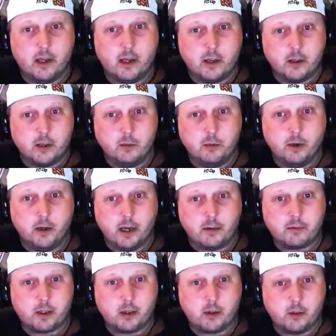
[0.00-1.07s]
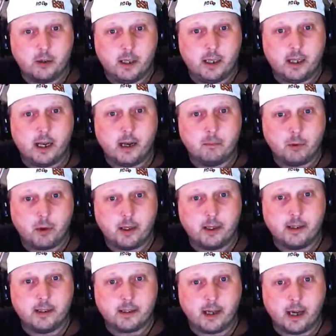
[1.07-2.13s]
You will have to earn it and put in the
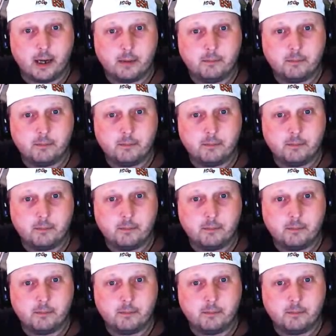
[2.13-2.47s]
time.